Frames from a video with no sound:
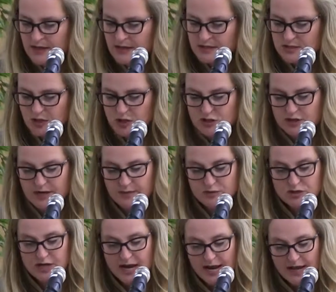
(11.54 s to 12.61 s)
Sergeant M.
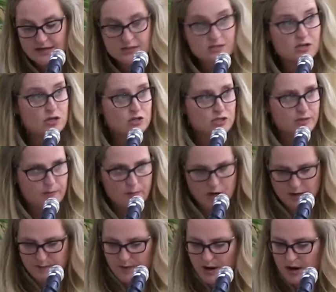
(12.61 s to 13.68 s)
Chan, Sergeant
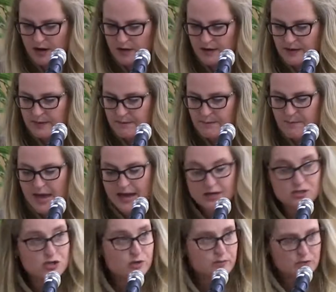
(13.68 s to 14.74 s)
Mark Parr,
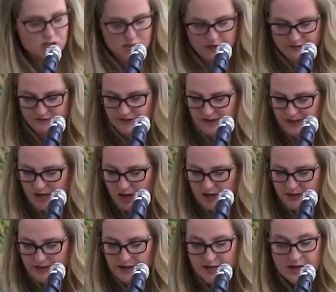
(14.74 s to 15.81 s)
Manager Michelle
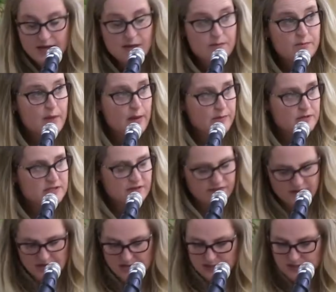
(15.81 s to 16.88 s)
Filion, members of
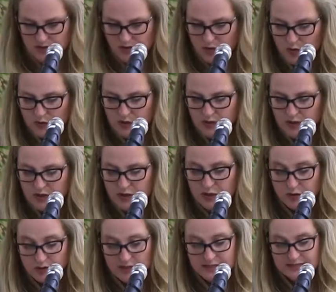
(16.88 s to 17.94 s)
the SRO
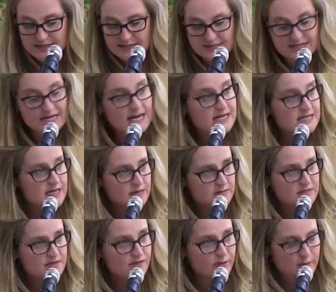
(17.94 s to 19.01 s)
units and stay
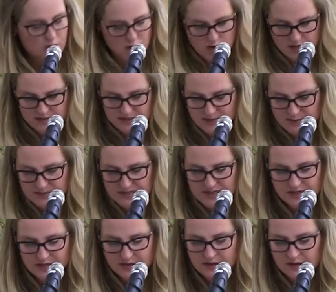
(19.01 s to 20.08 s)
teams from across
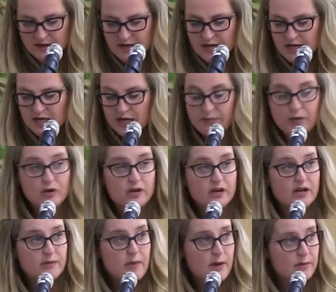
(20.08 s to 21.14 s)
Edmonton,
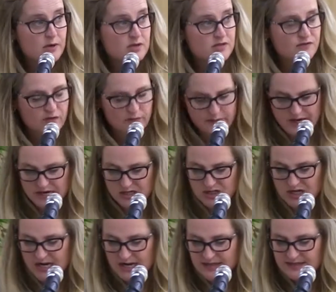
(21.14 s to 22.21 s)
community members from
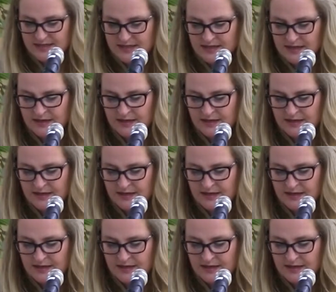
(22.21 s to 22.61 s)
AHS,